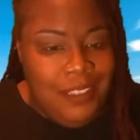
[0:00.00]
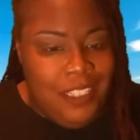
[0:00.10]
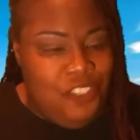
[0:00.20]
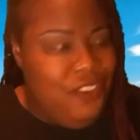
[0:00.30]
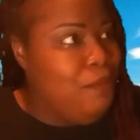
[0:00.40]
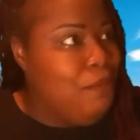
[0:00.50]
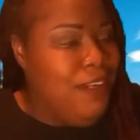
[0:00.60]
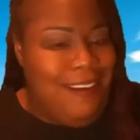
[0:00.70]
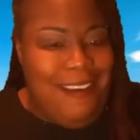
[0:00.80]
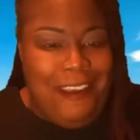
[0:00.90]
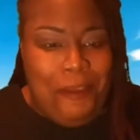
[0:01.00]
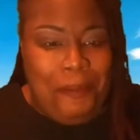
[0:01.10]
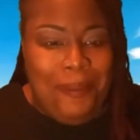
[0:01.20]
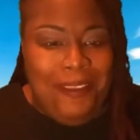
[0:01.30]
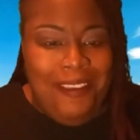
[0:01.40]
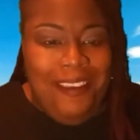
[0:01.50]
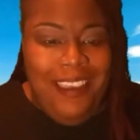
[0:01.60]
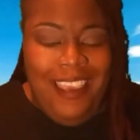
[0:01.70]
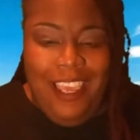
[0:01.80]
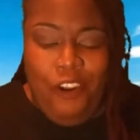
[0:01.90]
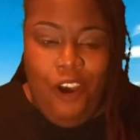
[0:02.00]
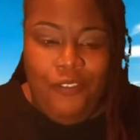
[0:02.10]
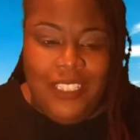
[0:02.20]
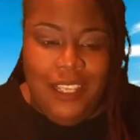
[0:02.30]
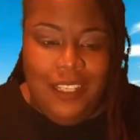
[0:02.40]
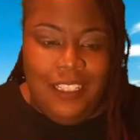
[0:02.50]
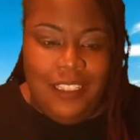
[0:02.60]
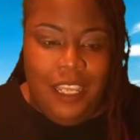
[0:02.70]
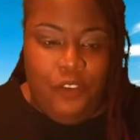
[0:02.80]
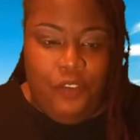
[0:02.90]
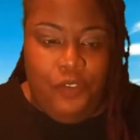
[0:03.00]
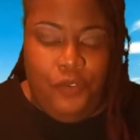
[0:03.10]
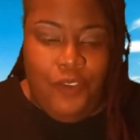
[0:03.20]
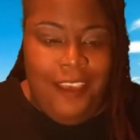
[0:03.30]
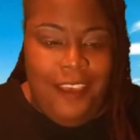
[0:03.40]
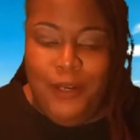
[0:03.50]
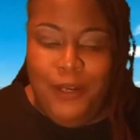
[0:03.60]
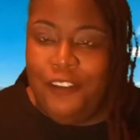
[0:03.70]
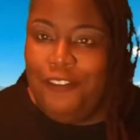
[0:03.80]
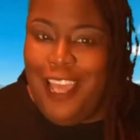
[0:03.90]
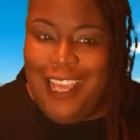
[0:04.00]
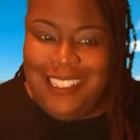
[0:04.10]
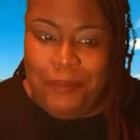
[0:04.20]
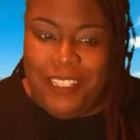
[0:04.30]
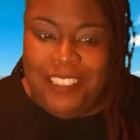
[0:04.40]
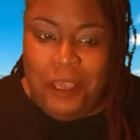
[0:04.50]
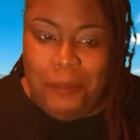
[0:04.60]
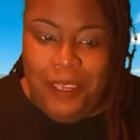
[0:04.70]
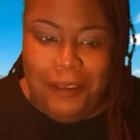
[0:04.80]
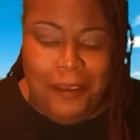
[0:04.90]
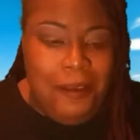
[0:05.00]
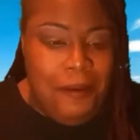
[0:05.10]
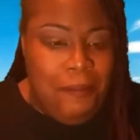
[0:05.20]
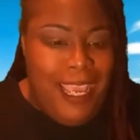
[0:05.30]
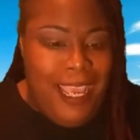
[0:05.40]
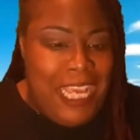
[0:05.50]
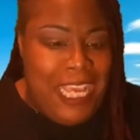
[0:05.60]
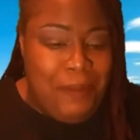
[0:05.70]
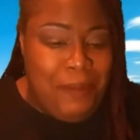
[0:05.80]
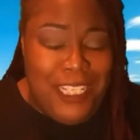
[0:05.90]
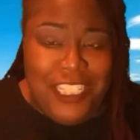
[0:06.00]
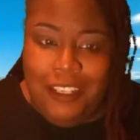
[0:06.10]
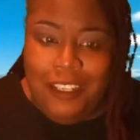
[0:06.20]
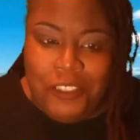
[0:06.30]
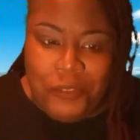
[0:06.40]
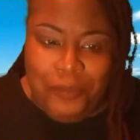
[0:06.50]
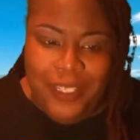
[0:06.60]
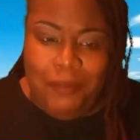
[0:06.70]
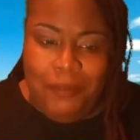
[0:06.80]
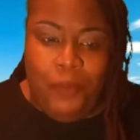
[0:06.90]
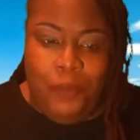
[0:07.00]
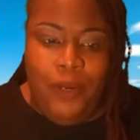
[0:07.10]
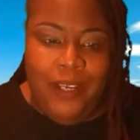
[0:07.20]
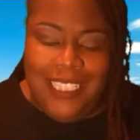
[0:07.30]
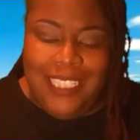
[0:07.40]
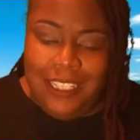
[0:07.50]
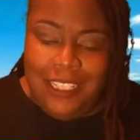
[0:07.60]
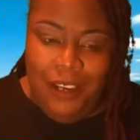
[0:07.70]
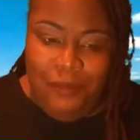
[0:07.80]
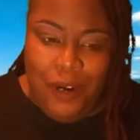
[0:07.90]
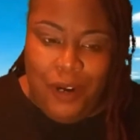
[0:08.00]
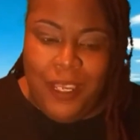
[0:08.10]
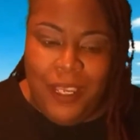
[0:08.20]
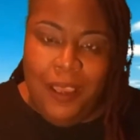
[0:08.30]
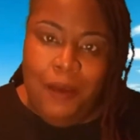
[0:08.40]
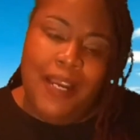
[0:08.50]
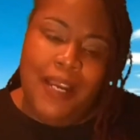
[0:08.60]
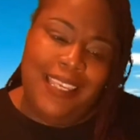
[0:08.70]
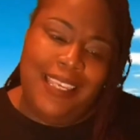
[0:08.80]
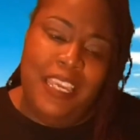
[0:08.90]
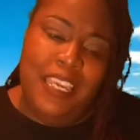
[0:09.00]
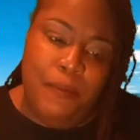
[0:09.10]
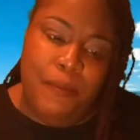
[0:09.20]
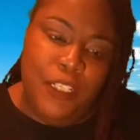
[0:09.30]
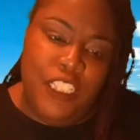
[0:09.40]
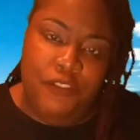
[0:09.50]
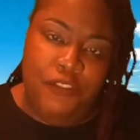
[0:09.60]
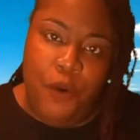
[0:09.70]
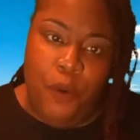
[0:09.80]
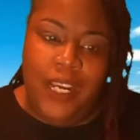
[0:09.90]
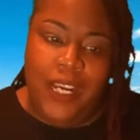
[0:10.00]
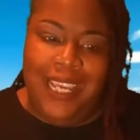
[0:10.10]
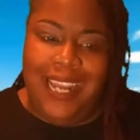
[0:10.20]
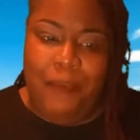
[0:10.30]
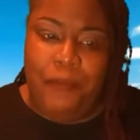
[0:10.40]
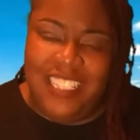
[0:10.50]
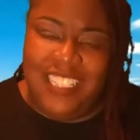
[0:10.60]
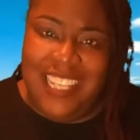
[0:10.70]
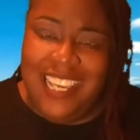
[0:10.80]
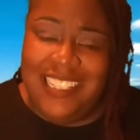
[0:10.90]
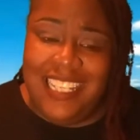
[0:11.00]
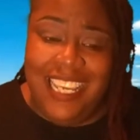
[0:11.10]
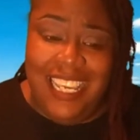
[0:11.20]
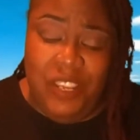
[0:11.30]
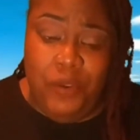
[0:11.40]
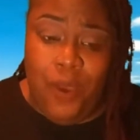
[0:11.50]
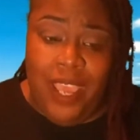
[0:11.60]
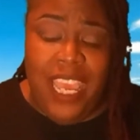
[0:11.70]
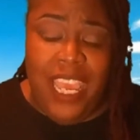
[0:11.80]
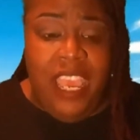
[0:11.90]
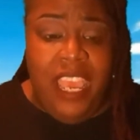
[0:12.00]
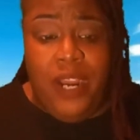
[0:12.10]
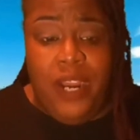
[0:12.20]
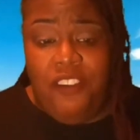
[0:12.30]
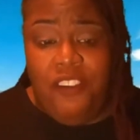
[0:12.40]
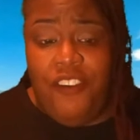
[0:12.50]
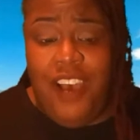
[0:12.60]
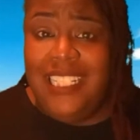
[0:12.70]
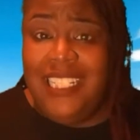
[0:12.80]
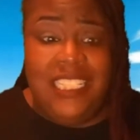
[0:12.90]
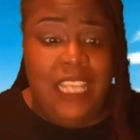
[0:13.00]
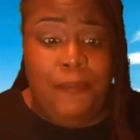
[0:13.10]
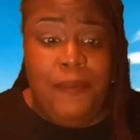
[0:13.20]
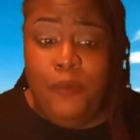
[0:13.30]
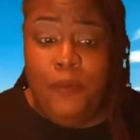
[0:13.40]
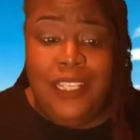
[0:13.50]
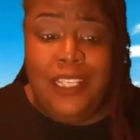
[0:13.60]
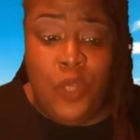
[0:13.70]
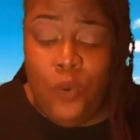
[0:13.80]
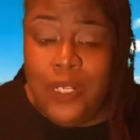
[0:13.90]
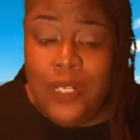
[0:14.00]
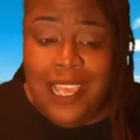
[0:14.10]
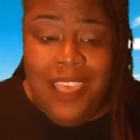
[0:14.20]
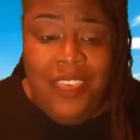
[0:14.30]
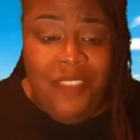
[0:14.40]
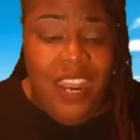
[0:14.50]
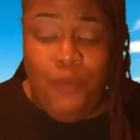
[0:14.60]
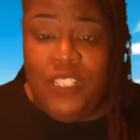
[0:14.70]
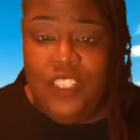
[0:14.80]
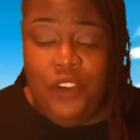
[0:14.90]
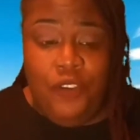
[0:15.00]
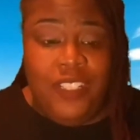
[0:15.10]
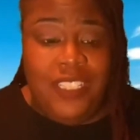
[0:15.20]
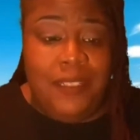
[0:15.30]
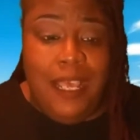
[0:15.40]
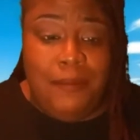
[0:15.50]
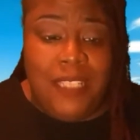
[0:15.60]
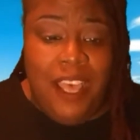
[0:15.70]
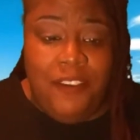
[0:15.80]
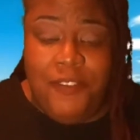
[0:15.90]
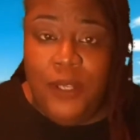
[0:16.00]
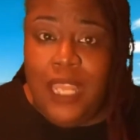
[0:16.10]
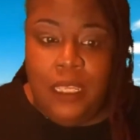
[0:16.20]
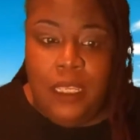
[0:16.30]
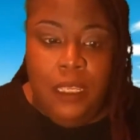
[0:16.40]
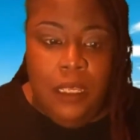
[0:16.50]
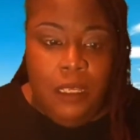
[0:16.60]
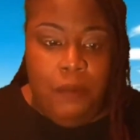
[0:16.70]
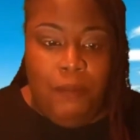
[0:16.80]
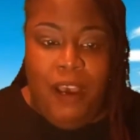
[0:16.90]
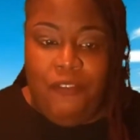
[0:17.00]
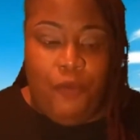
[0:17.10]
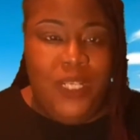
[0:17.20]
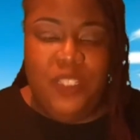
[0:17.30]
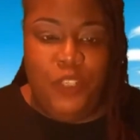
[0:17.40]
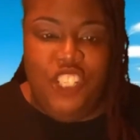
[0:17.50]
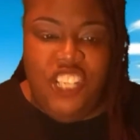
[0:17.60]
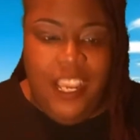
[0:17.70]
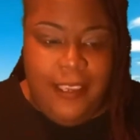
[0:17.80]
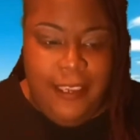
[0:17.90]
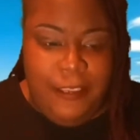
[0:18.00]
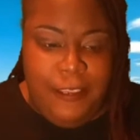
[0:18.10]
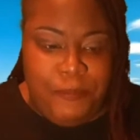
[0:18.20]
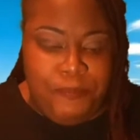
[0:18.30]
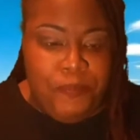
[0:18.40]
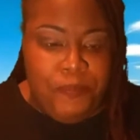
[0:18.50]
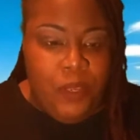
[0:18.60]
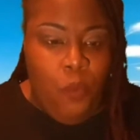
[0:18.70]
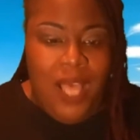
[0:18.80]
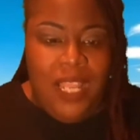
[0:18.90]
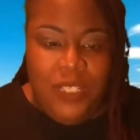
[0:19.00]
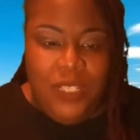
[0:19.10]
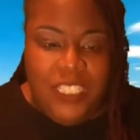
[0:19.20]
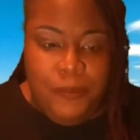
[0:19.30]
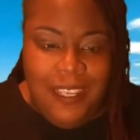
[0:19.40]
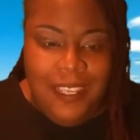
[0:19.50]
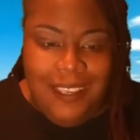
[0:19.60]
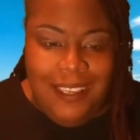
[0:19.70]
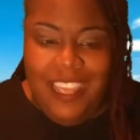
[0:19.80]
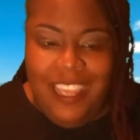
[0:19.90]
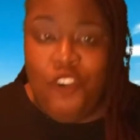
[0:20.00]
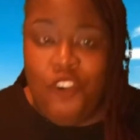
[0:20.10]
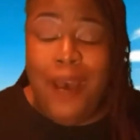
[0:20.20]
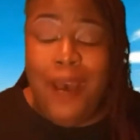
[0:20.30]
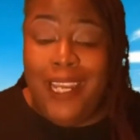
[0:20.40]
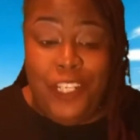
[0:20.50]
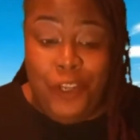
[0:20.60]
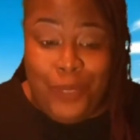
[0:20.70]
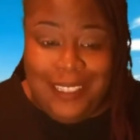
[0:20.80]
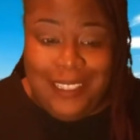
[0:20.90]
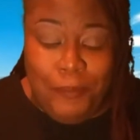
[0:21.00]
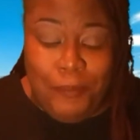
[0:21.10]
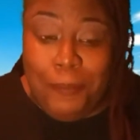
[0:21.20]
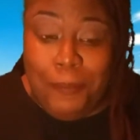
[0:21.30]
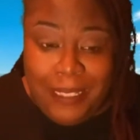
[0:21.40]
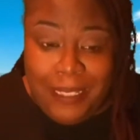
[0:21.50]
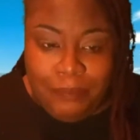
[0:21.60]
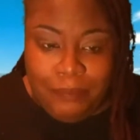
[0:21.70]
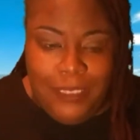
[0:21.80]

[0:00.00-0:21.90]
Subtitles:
Katrina Brittingham. And all of a sudden it's like, I have butterflies in my stomach. My hands might shake a little bit. And I'm like, where did this come from? But I keep pushing forward and I present anyway. And what I find is that people didn't notice that I was nervous. Sometimes I felt like my voice was shaking while I was speaking, and nobody noticed it but me.